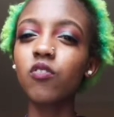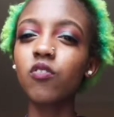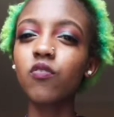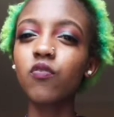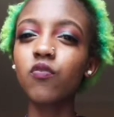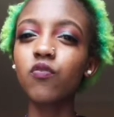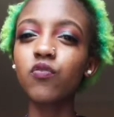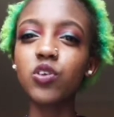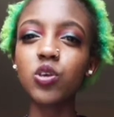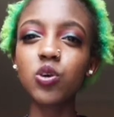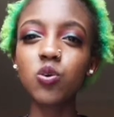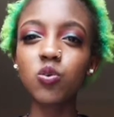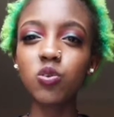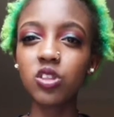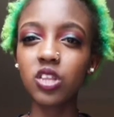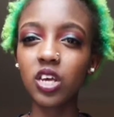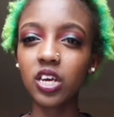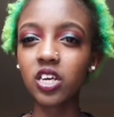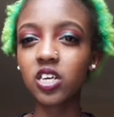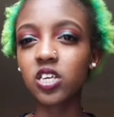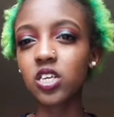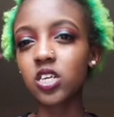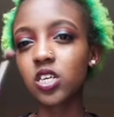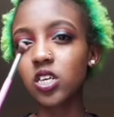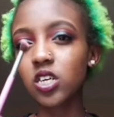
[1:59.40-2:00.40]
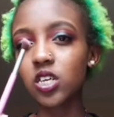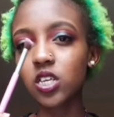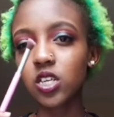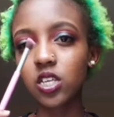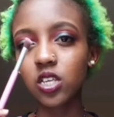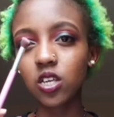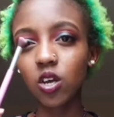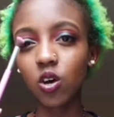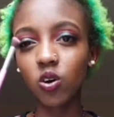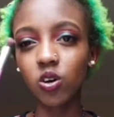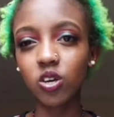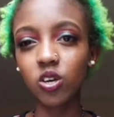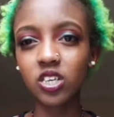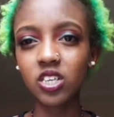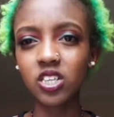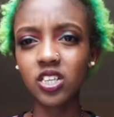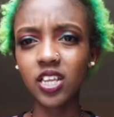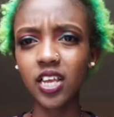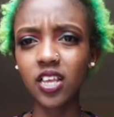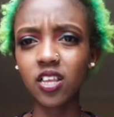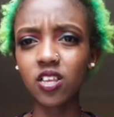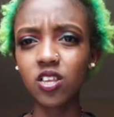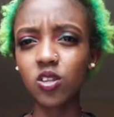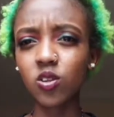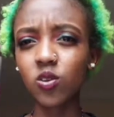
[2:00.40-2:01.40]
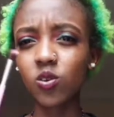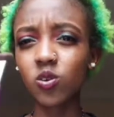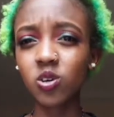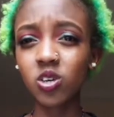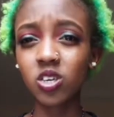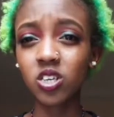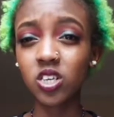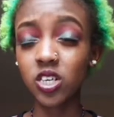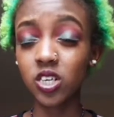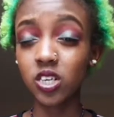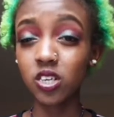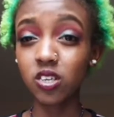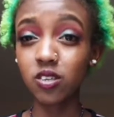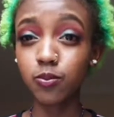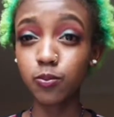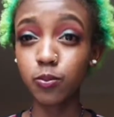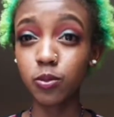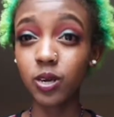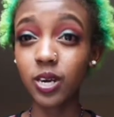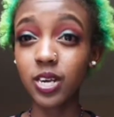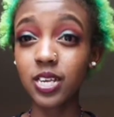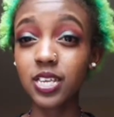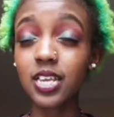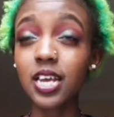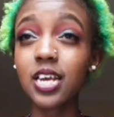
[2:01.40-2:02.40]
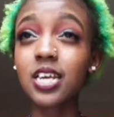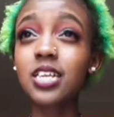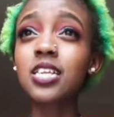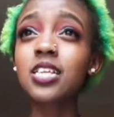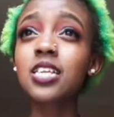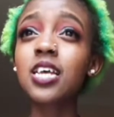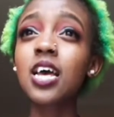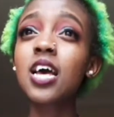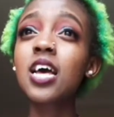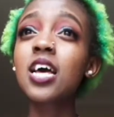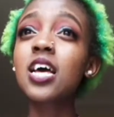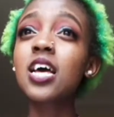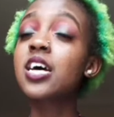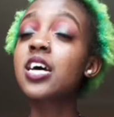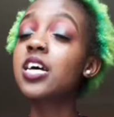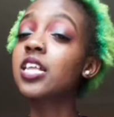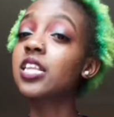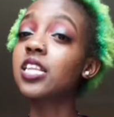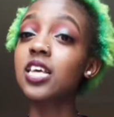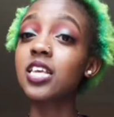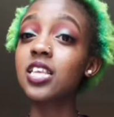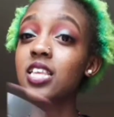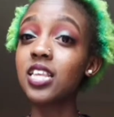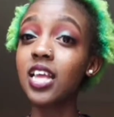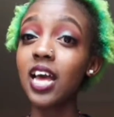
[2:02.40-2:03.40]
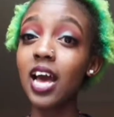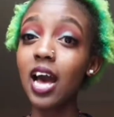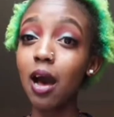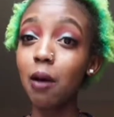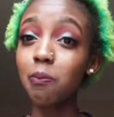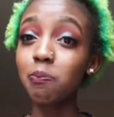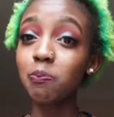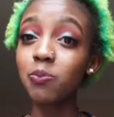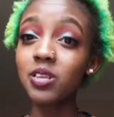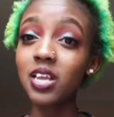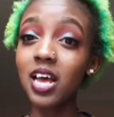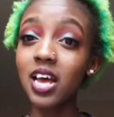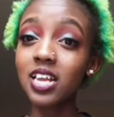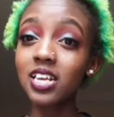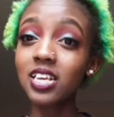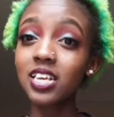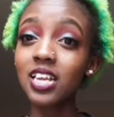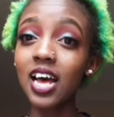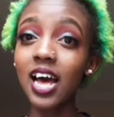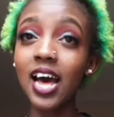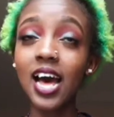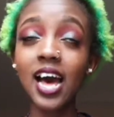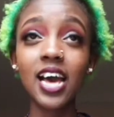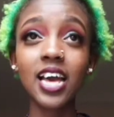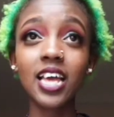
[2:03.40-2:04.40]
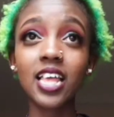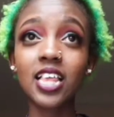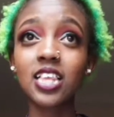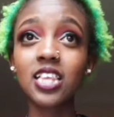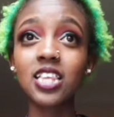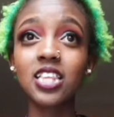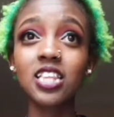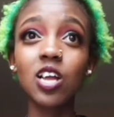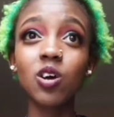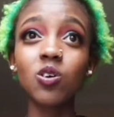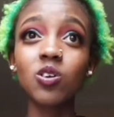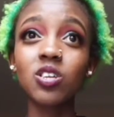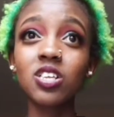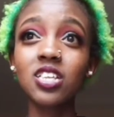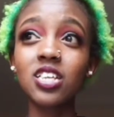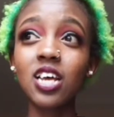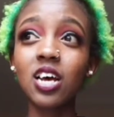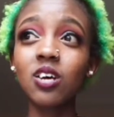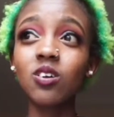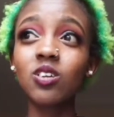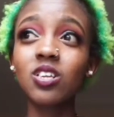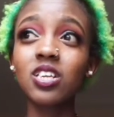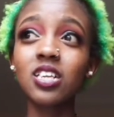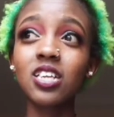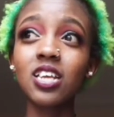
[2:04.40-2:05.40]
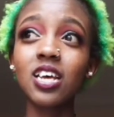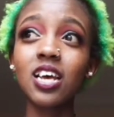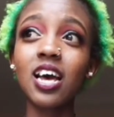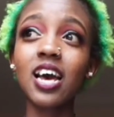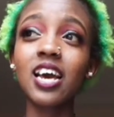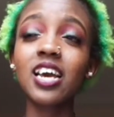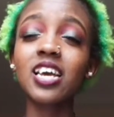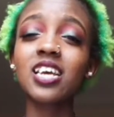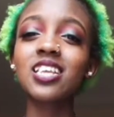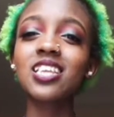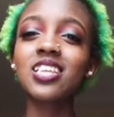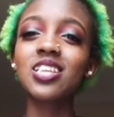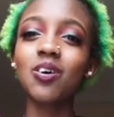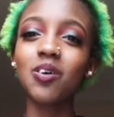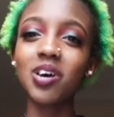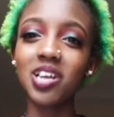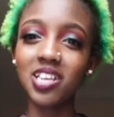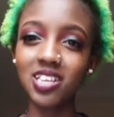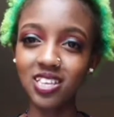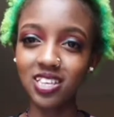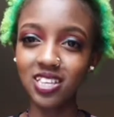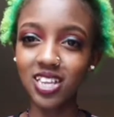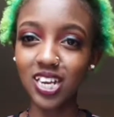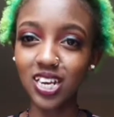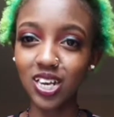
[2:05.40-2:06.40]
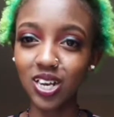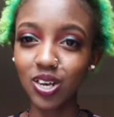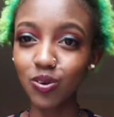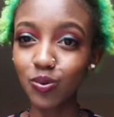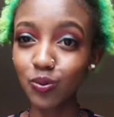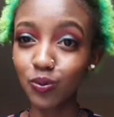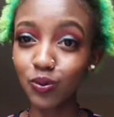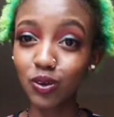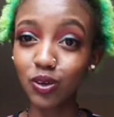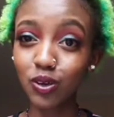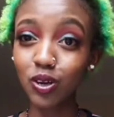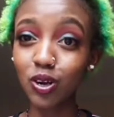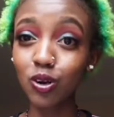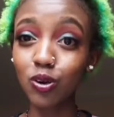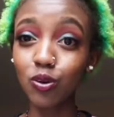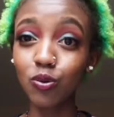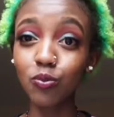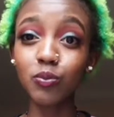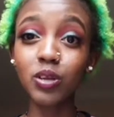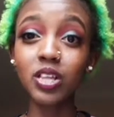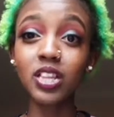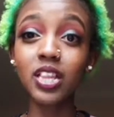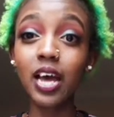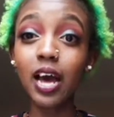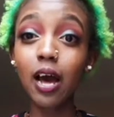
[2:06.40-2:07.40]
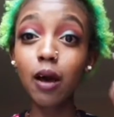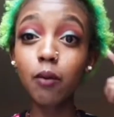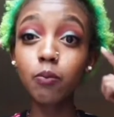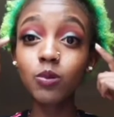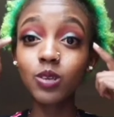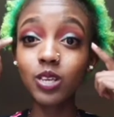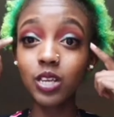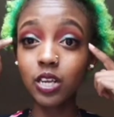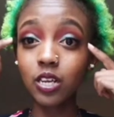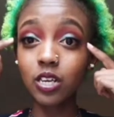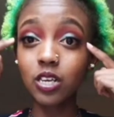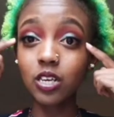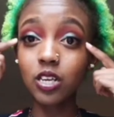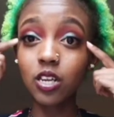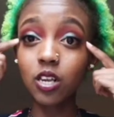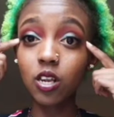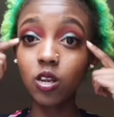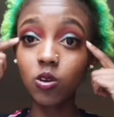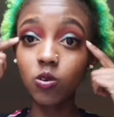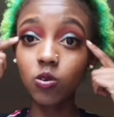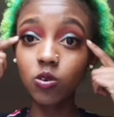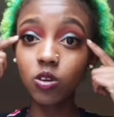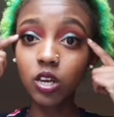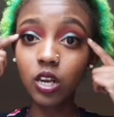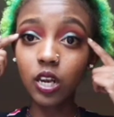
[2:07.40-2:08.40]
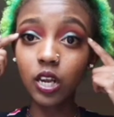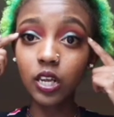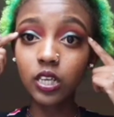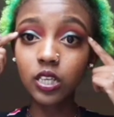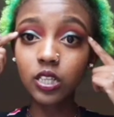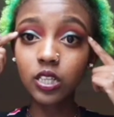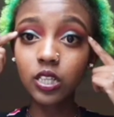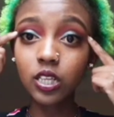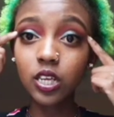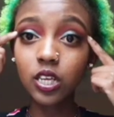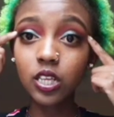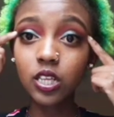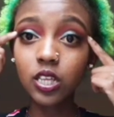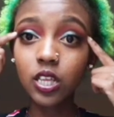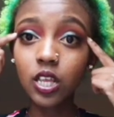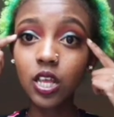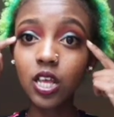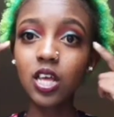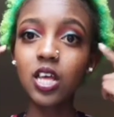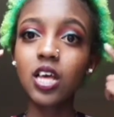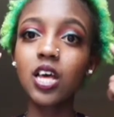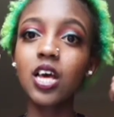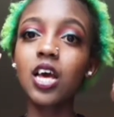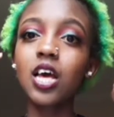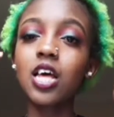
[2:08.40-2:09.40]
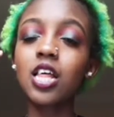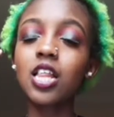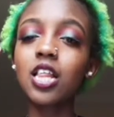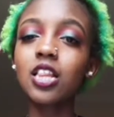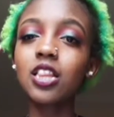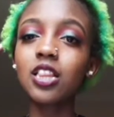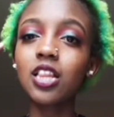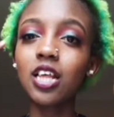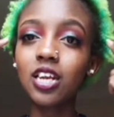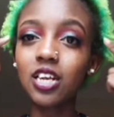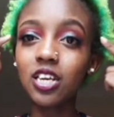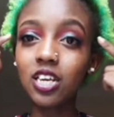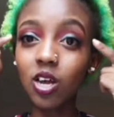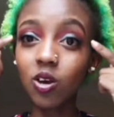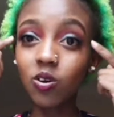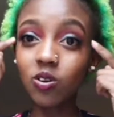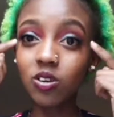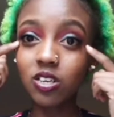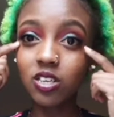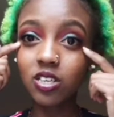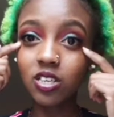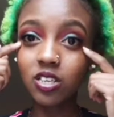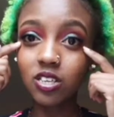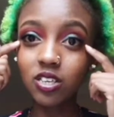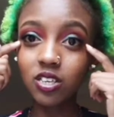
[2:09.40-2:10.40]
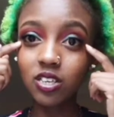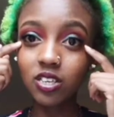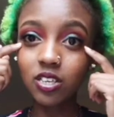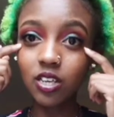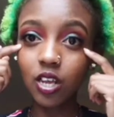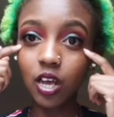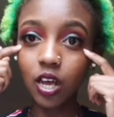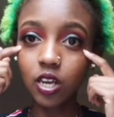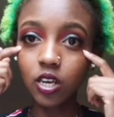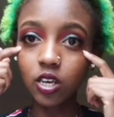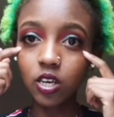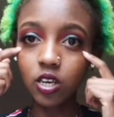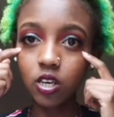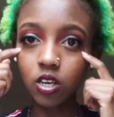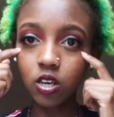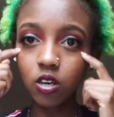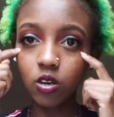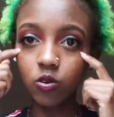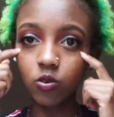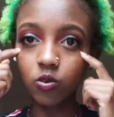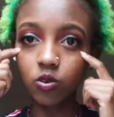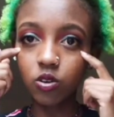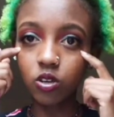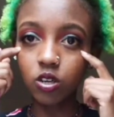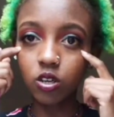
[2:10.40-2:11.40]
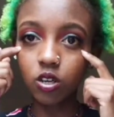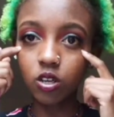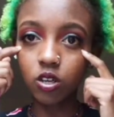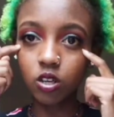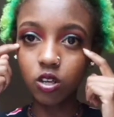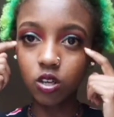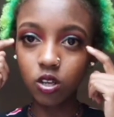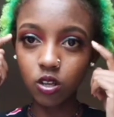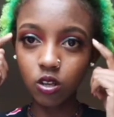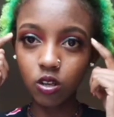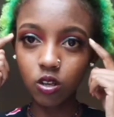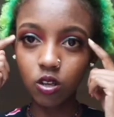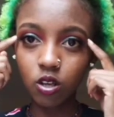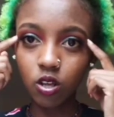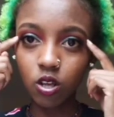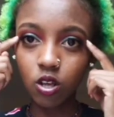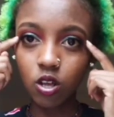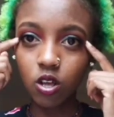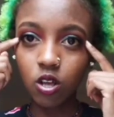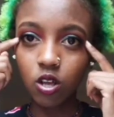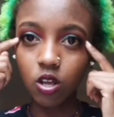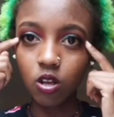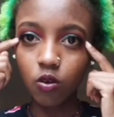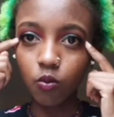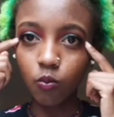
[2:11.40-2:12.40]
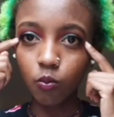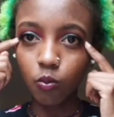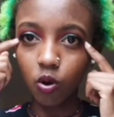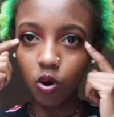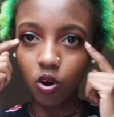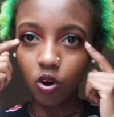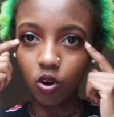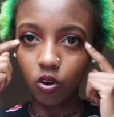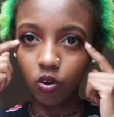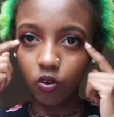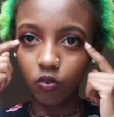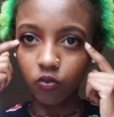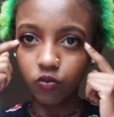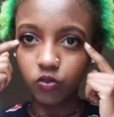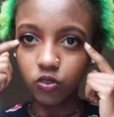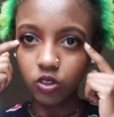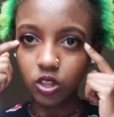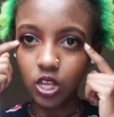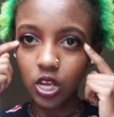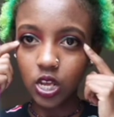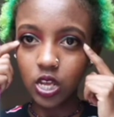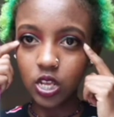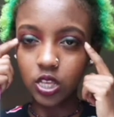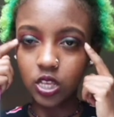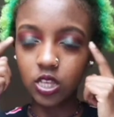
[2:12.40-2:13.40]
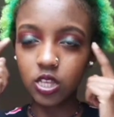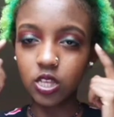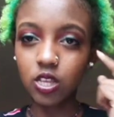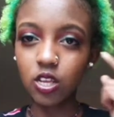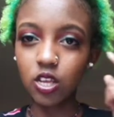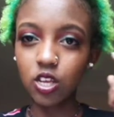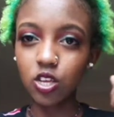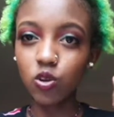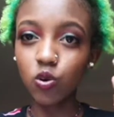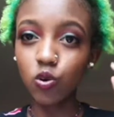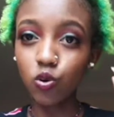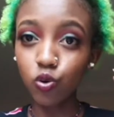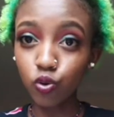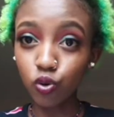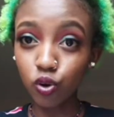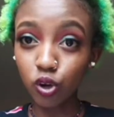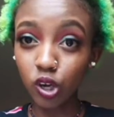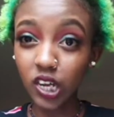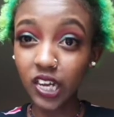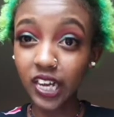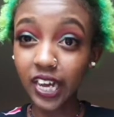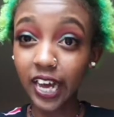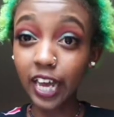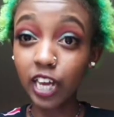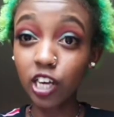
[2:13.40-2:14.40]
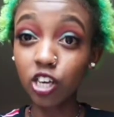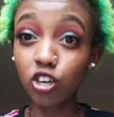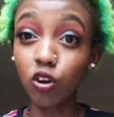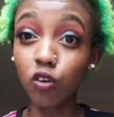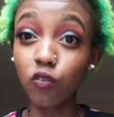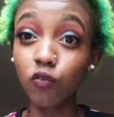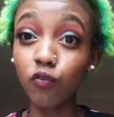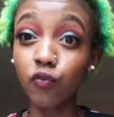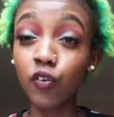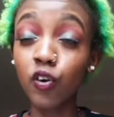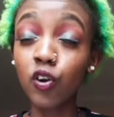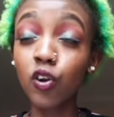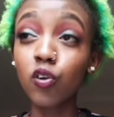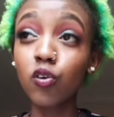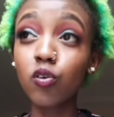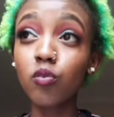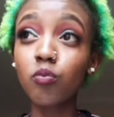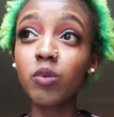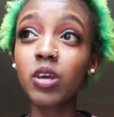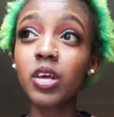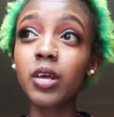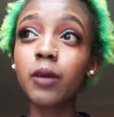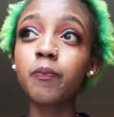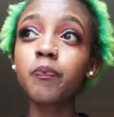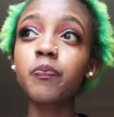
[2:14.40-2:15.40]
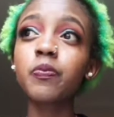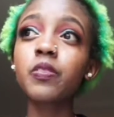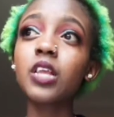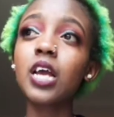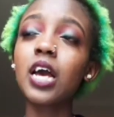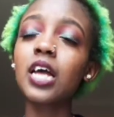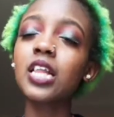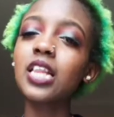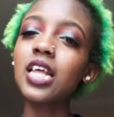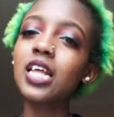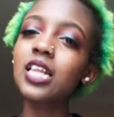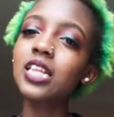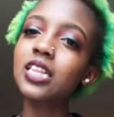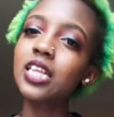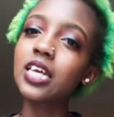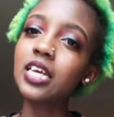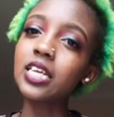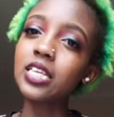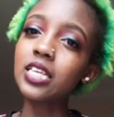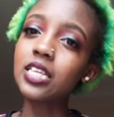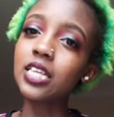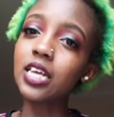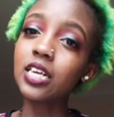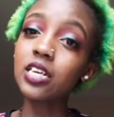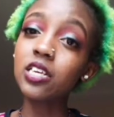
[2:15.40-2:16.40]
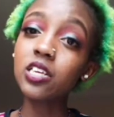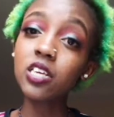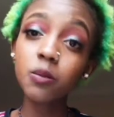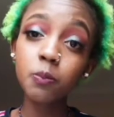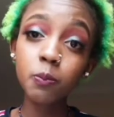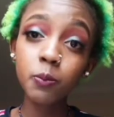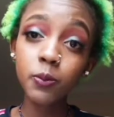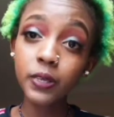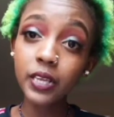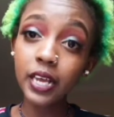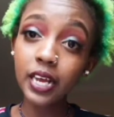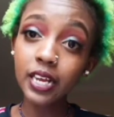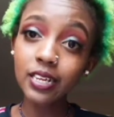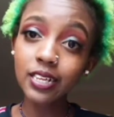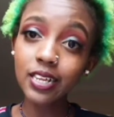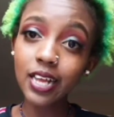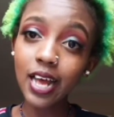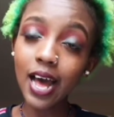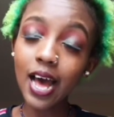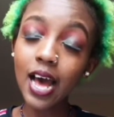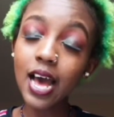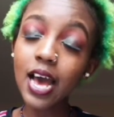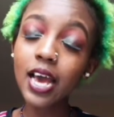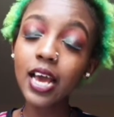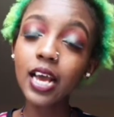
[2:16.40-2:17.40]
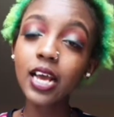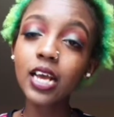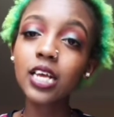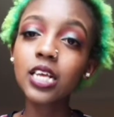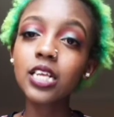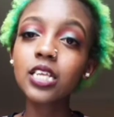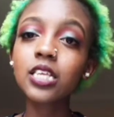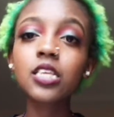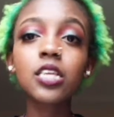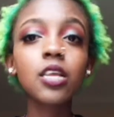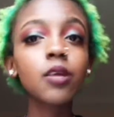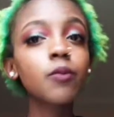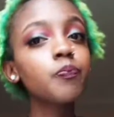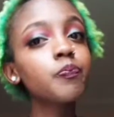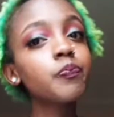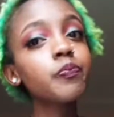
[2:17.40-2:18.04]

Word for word: view the crease or there is no crease present. There's the upturned eyes, downturned eyes, the ones that look gloomy. The upturned look like this and the downturned look more of this. You look kind of gloomy and then there's the deep set eyes